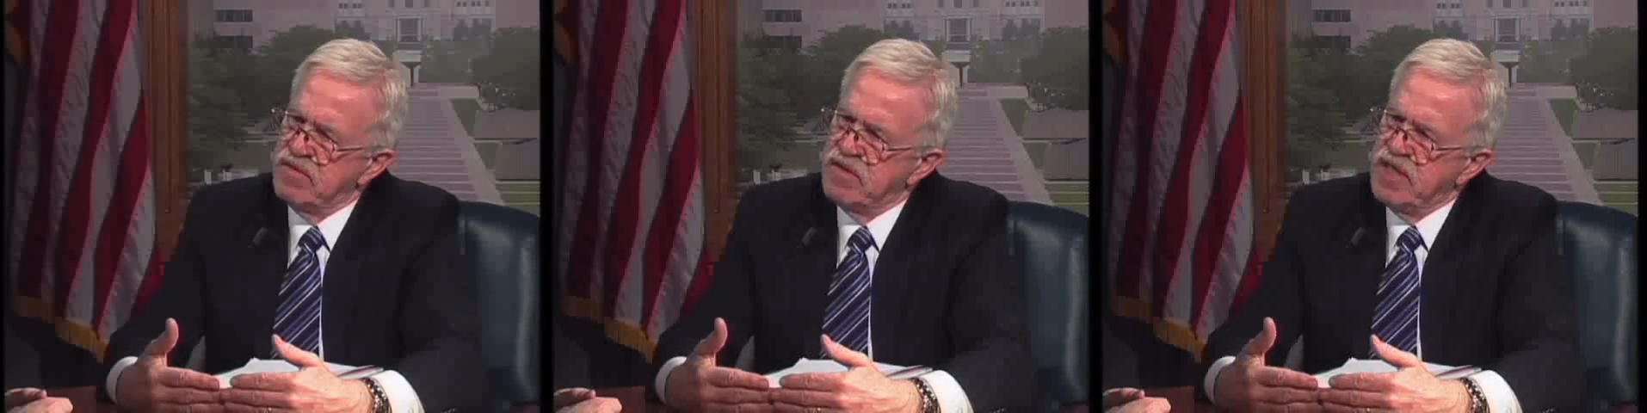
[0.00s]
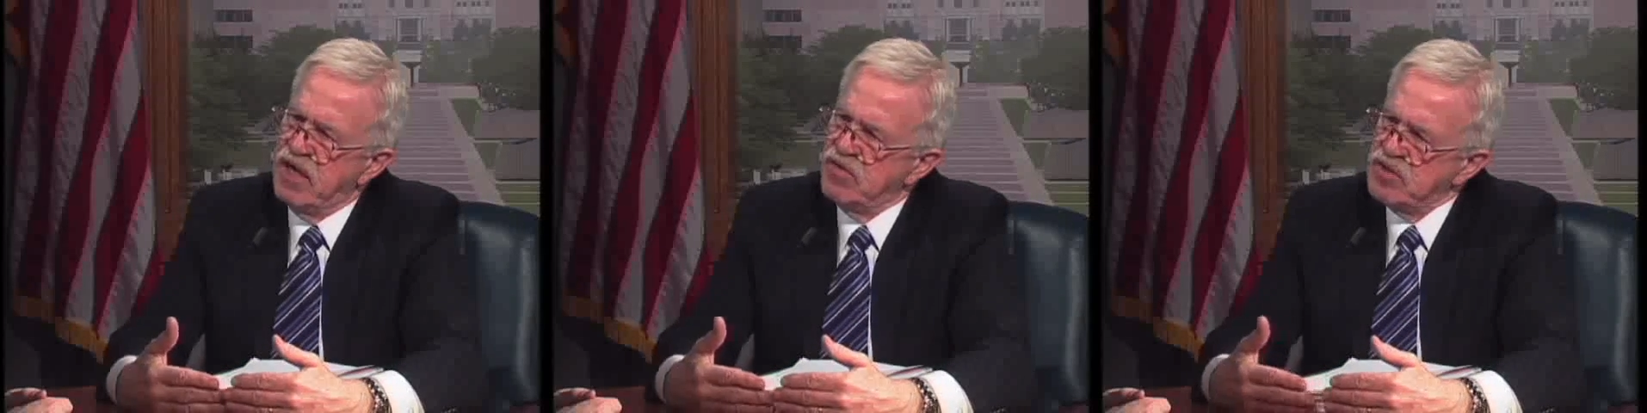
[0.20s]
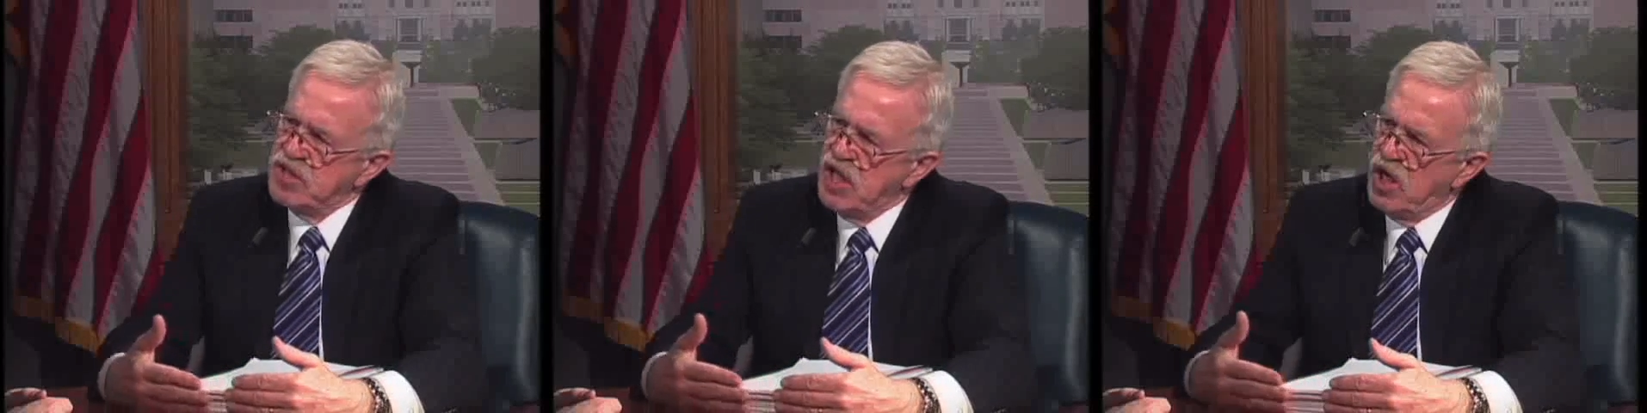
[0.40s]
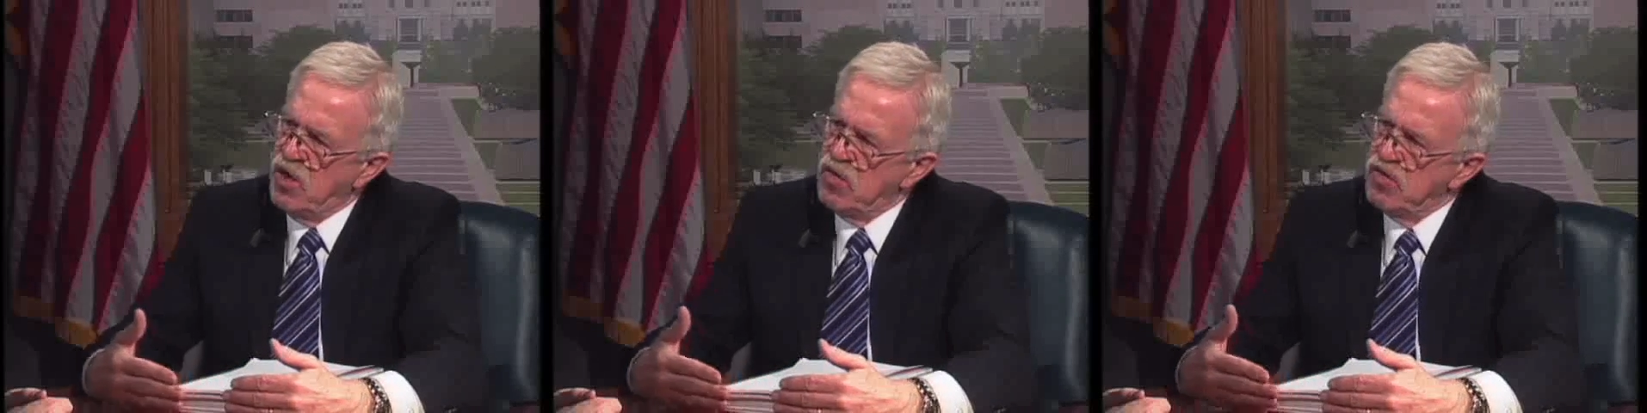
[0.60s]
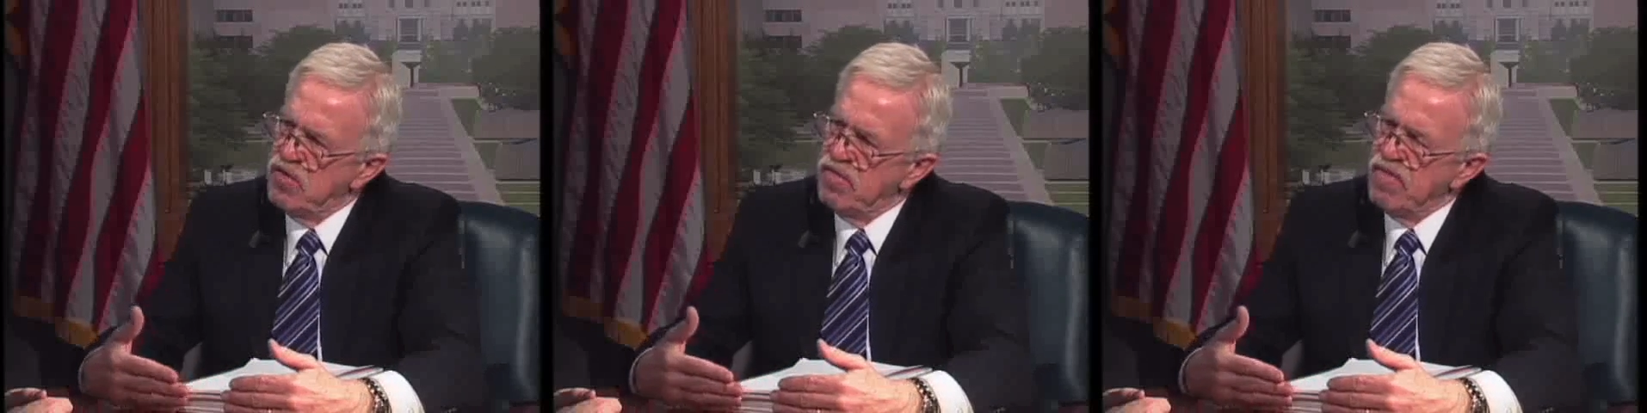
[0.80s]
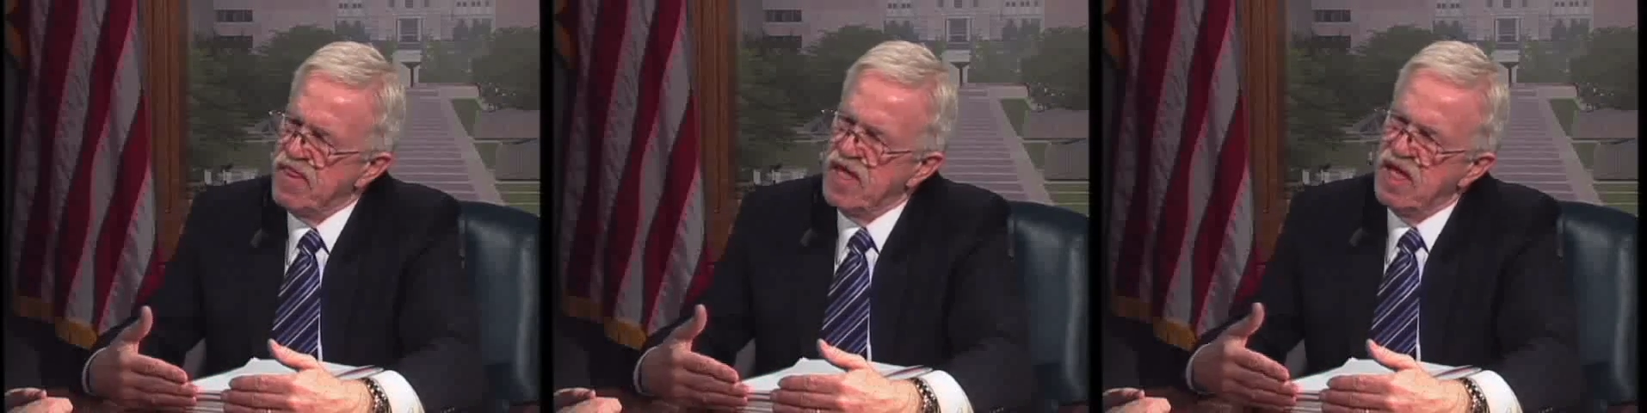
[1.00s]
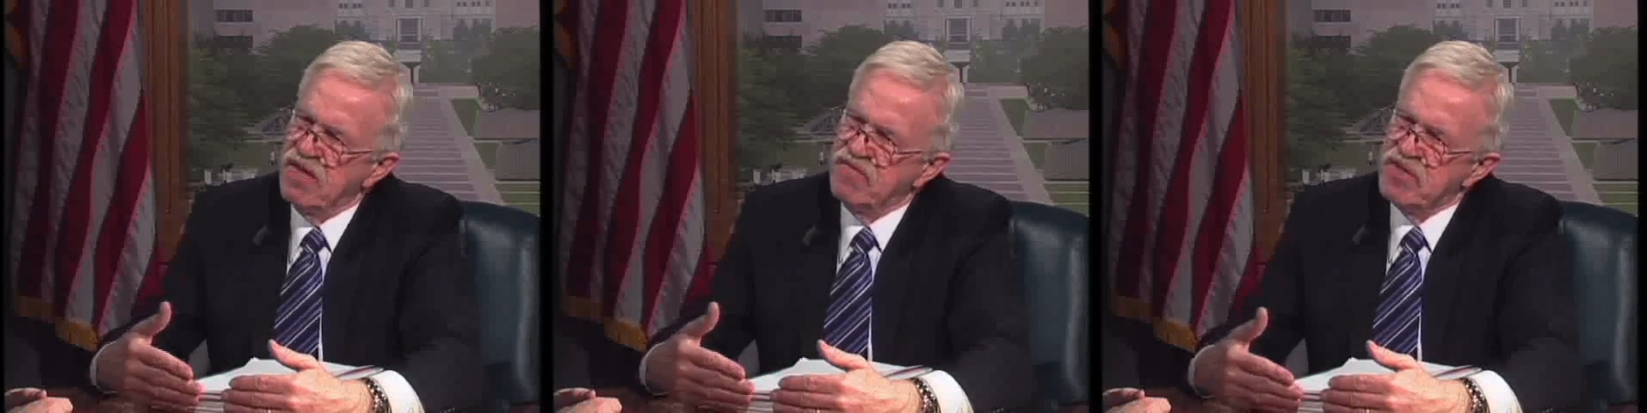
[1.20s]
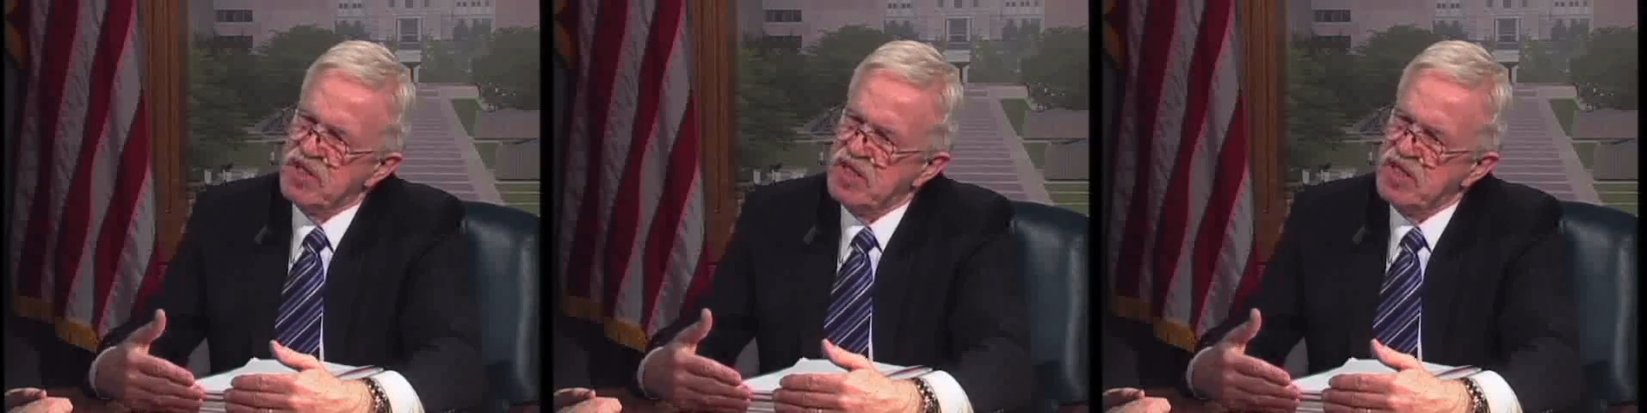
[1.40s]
Downtown, they have a